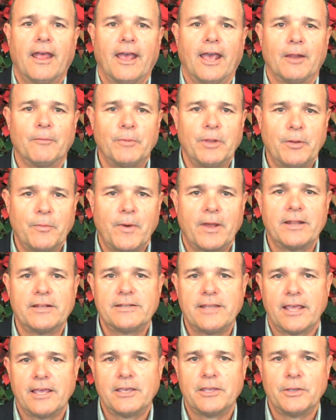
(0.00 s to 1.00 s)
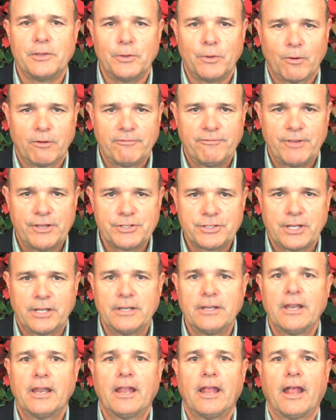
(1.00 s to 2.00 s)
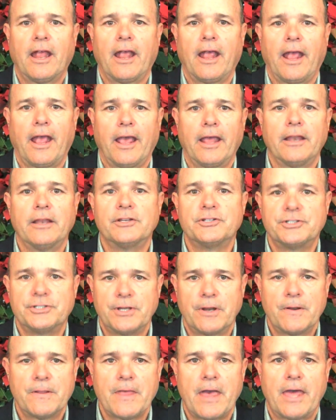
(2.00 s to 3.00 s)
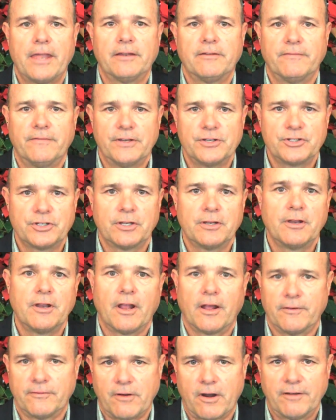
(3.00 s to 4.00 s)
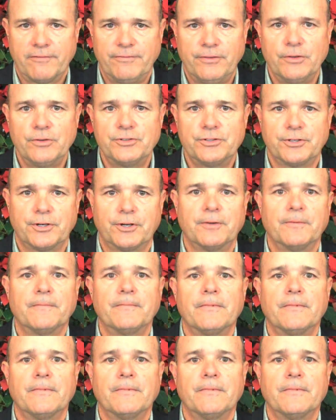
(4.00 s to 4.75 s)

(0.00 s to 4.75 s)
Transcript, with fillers: and we want to take your vision and share that vision of our future